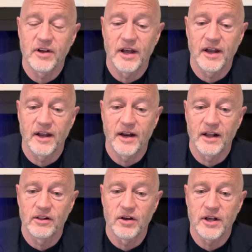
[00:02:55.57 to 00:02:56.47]
and
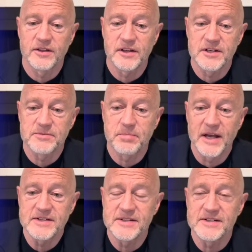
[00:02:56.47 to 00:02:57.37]
I look at the
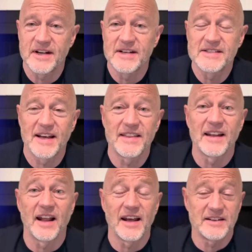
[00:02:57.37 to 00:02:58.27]
expenses and I say
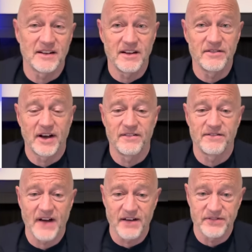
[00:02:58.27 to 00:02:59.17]
they'd like to live on
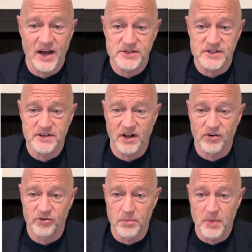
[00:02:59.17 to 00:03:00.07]

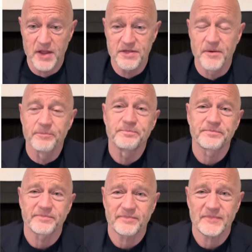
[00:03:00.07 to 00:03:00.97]
$5,000 a month.
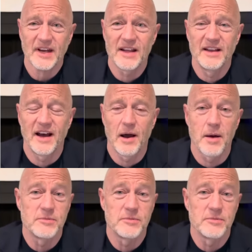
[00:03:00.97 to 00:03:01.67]
Now, I'm